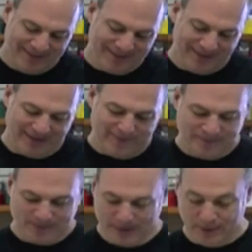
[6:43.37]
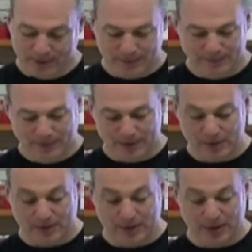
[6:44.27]
Yeah. Anyways, that's
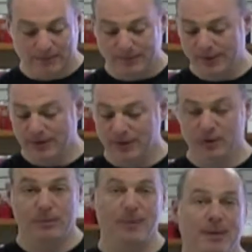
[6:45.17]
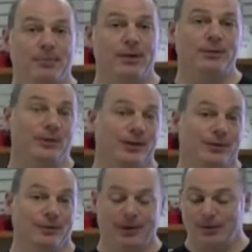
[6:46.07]
about it. You can use a paintbrush to
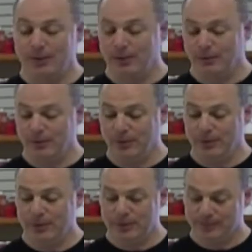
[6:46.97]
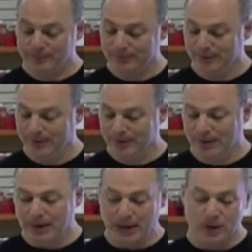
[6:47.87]
get the rest out if you wish,
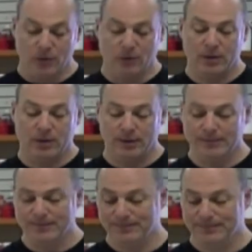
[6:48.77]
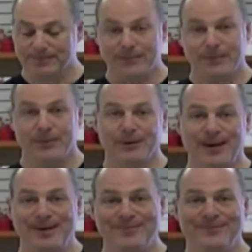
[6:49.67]
and or cut it.
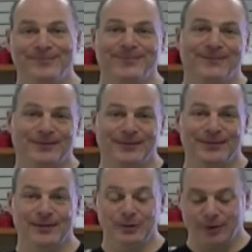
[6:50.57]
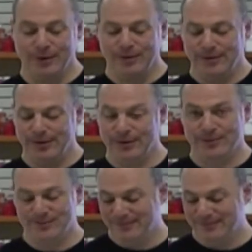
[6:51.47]
Okay? Enjoy. Thanks.